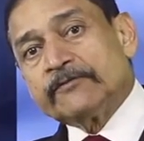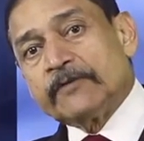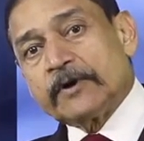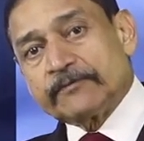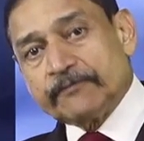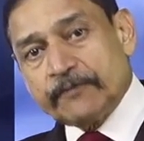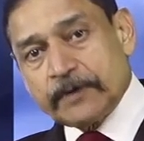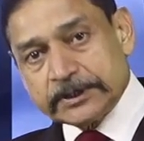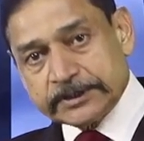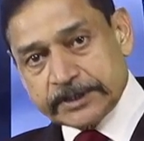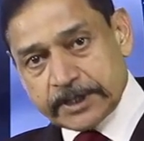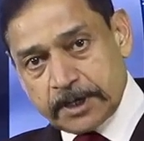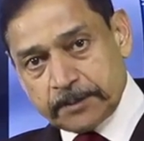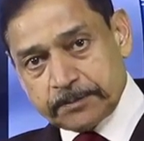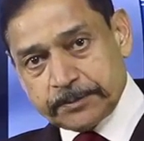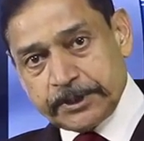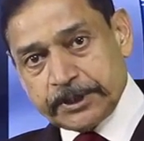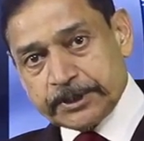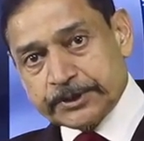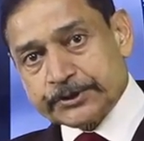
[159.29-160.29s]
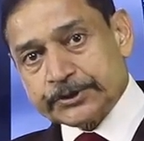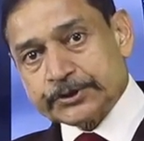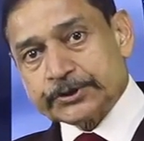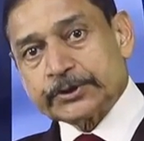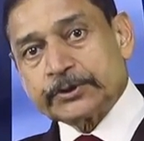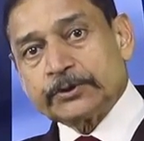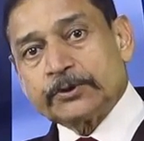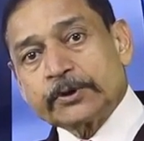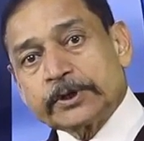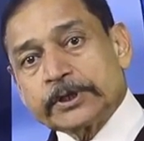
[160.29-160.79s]
for further
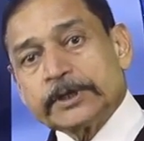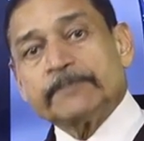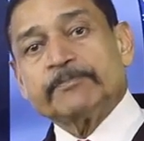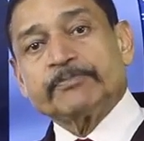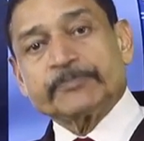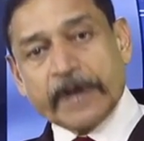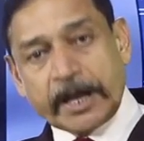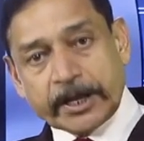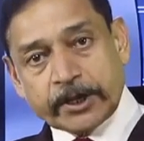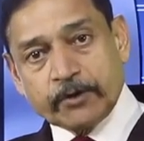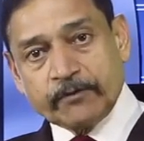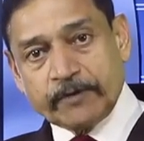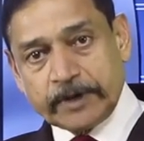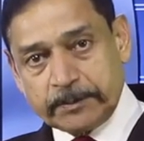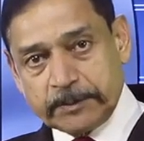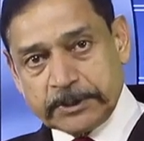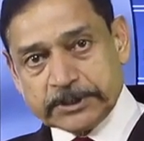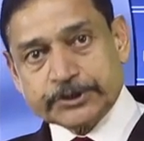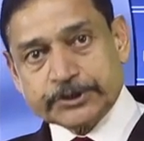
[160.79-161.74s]
updates. Okay, thank you very